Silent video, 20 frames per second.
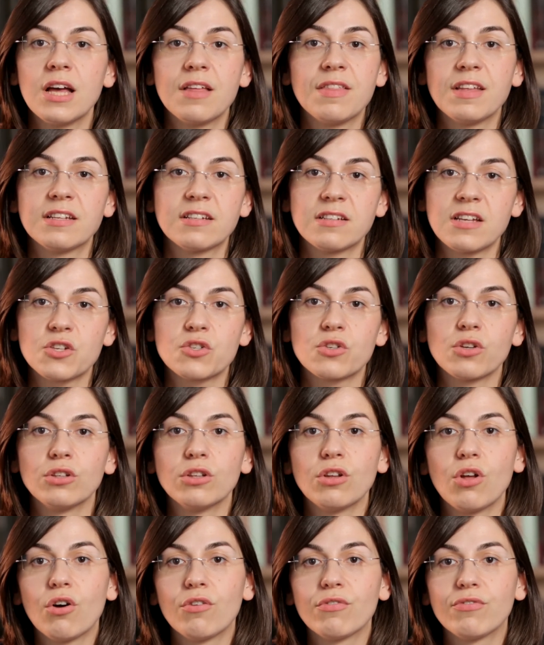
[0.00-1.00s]

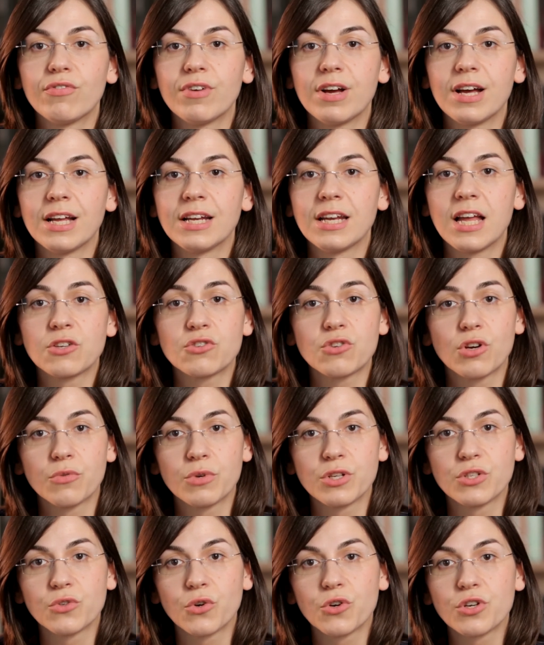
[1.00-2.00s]
international law of natural
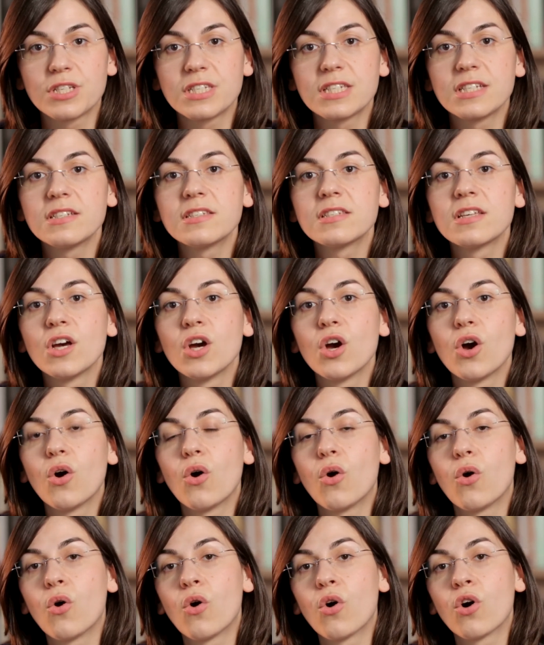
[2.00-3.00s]
resources,
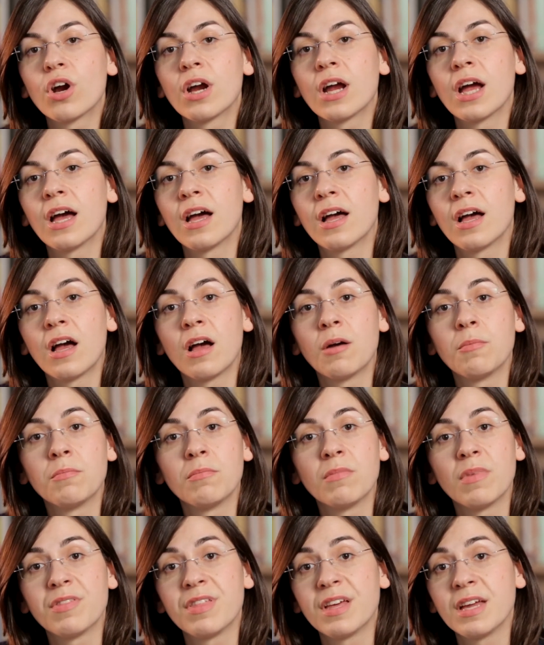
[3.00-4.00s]
or
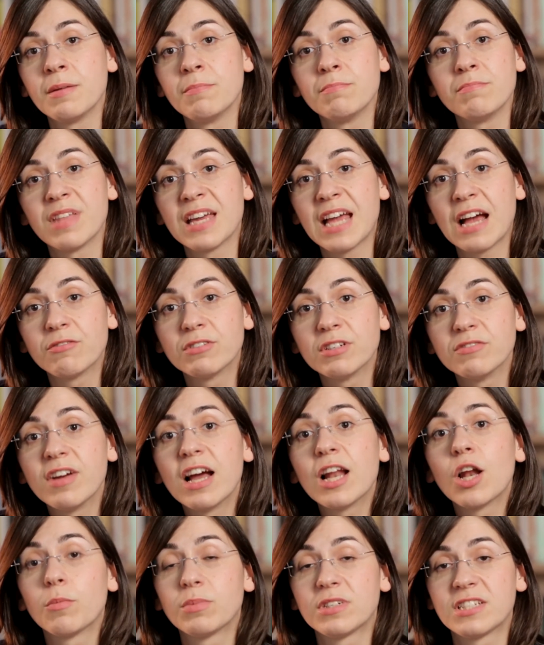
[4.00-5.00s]
they have
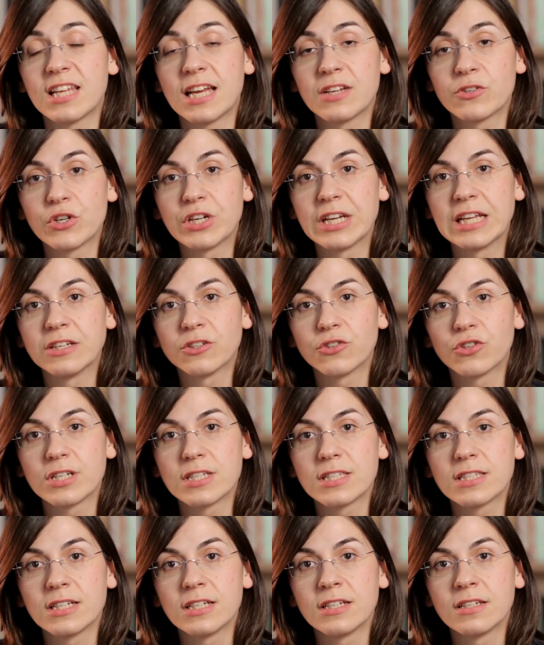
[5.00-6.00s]
developed such an
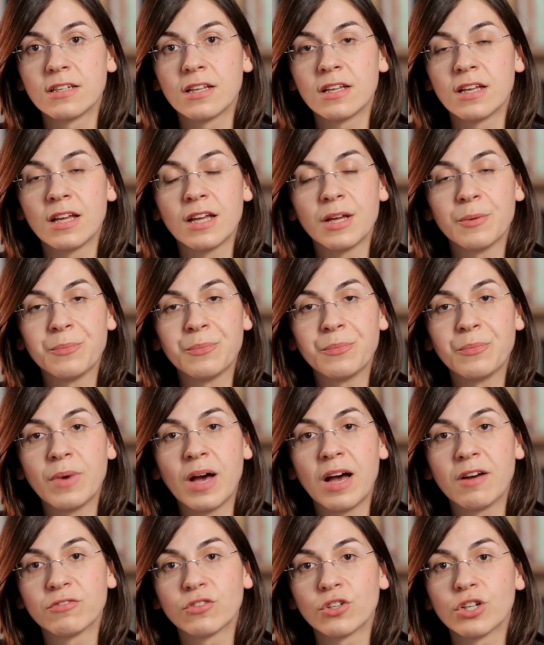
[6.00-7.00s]
interest in
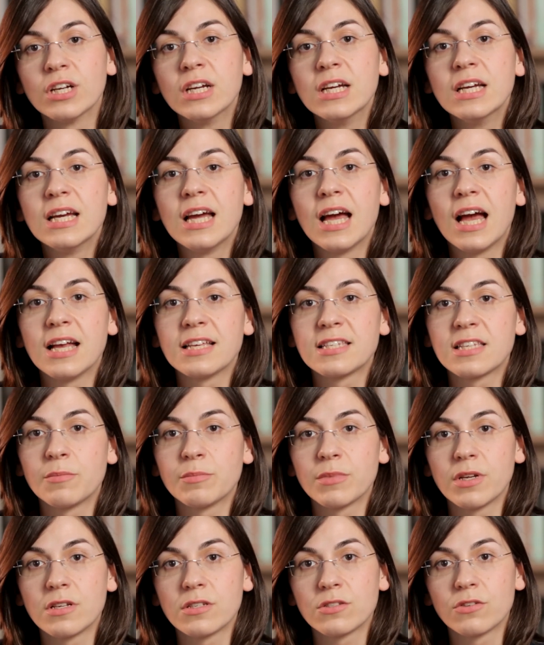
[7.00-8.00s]
after
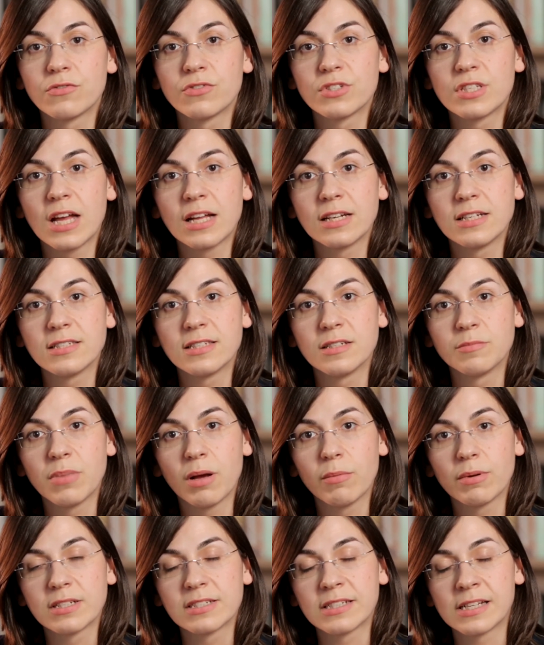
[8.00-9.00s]
some years of studies in
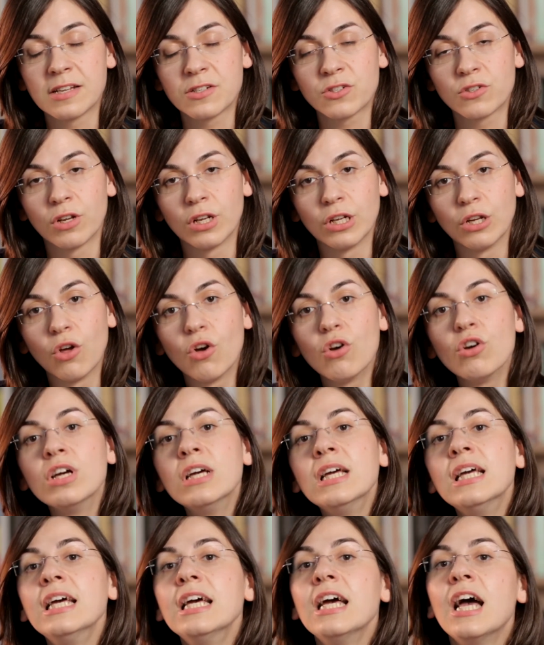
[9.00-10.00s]
public international law,
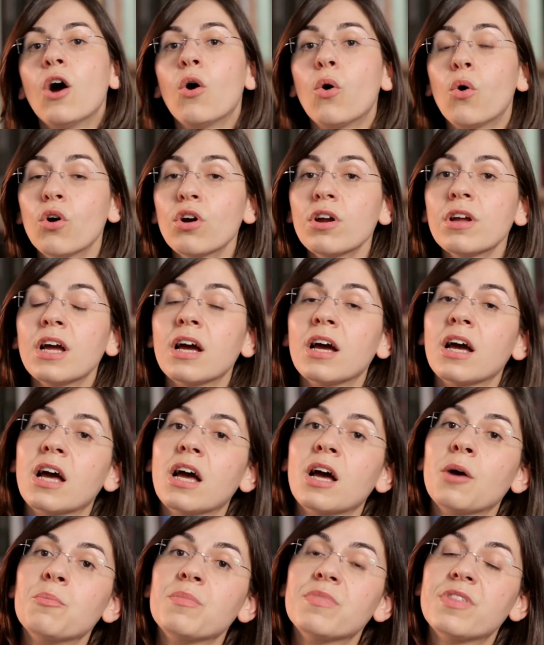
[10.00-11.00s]
or
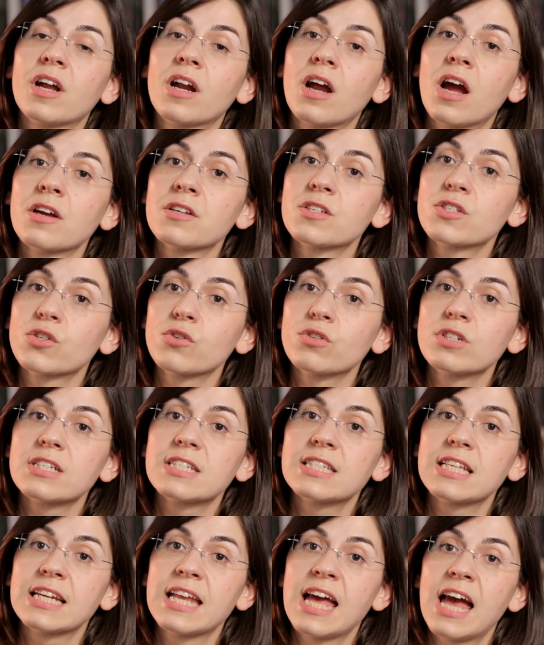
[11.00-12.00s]
there are
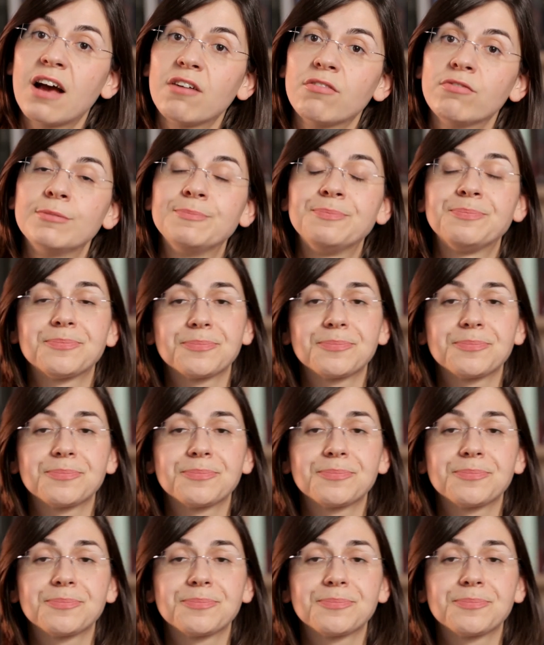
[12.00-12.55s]
students that have